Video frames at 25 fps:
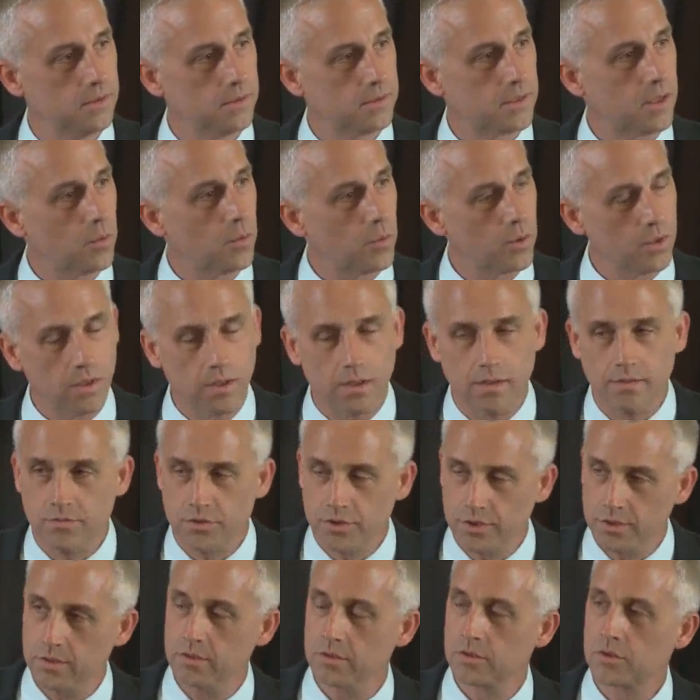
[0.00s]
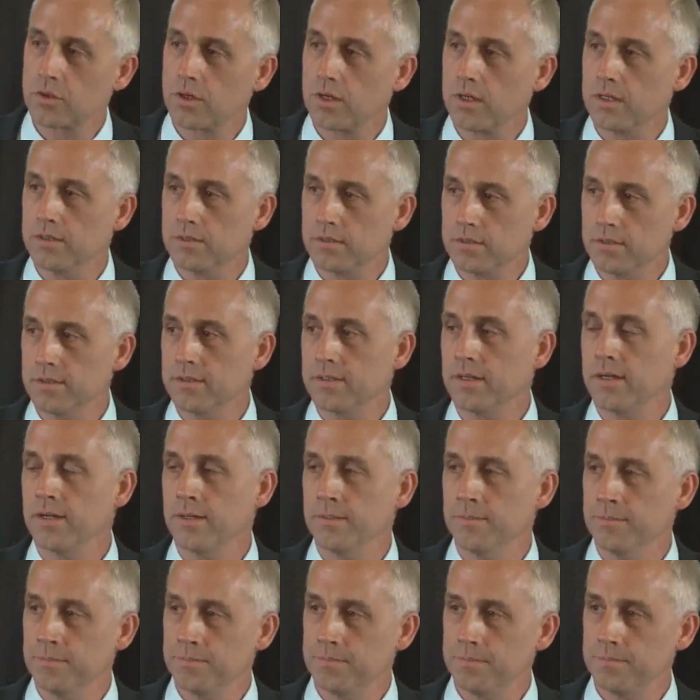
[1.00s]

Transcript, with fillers: that we love Jesus Christ in time.